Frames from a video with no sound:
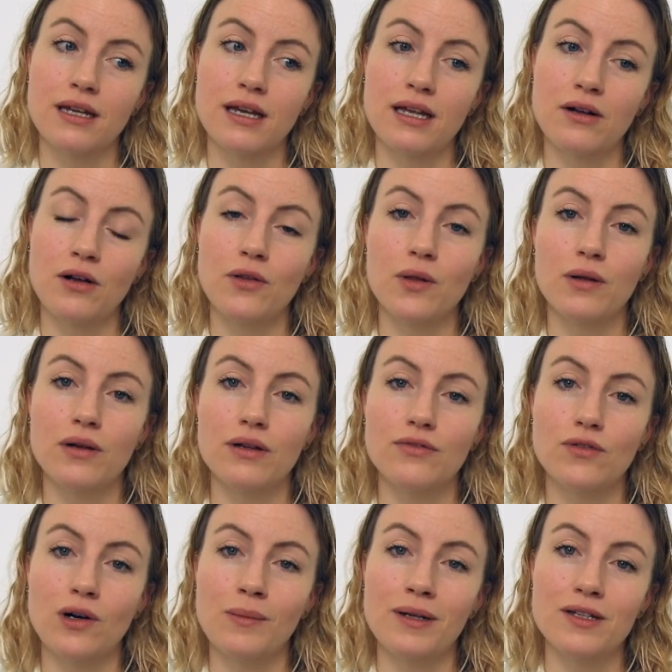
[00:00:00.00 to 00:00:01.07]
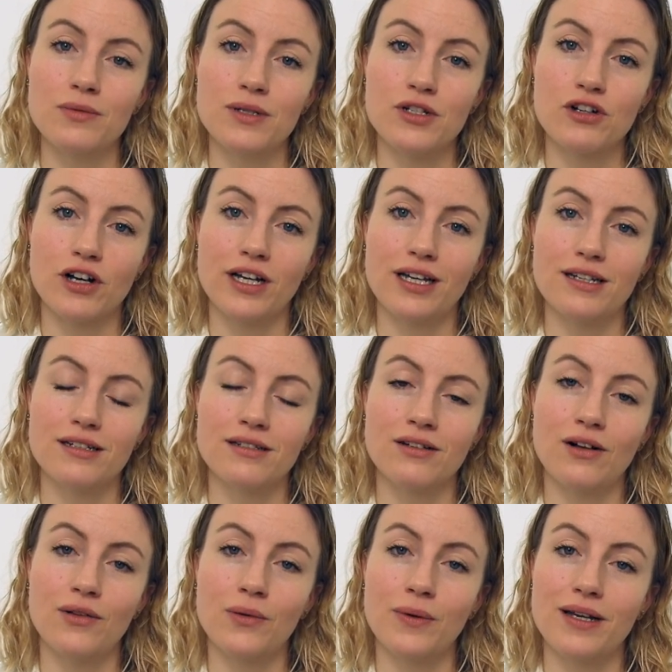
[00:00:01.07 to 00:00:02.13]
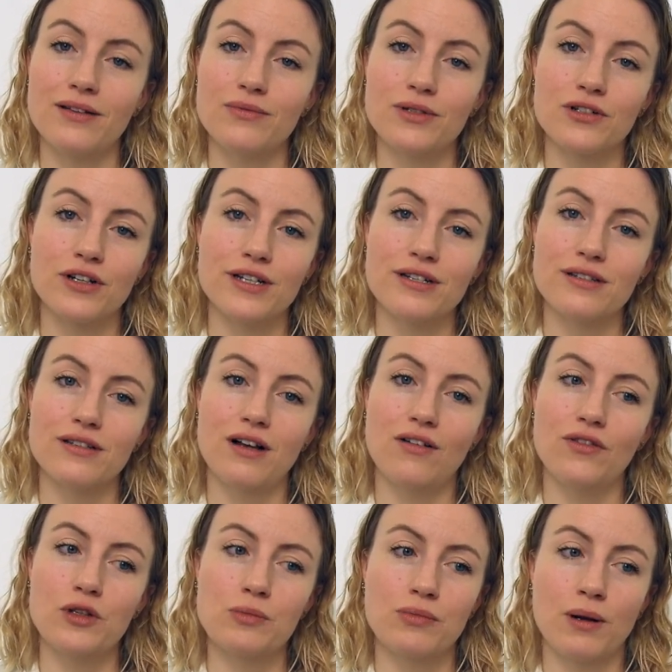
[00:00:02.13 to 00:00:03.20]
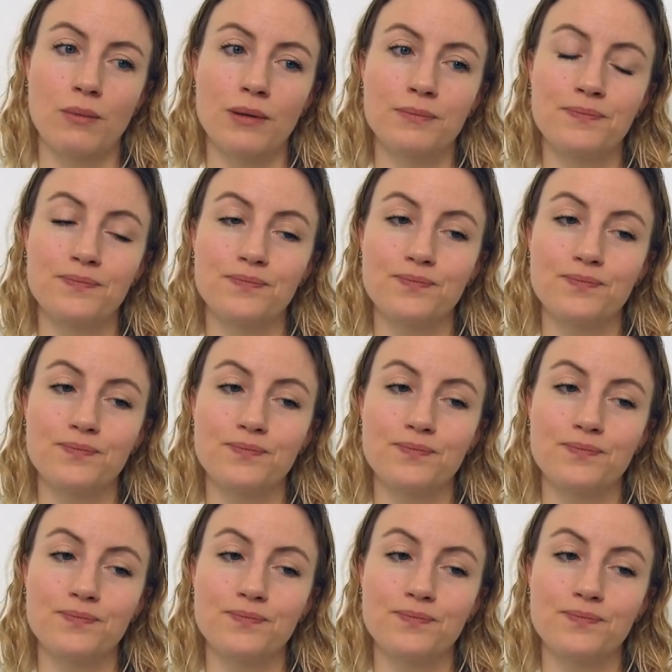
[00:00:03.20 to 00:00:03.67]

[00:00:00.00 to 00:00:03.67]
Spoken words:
and all the formulas we tried and all the ways we tried to solve this problem.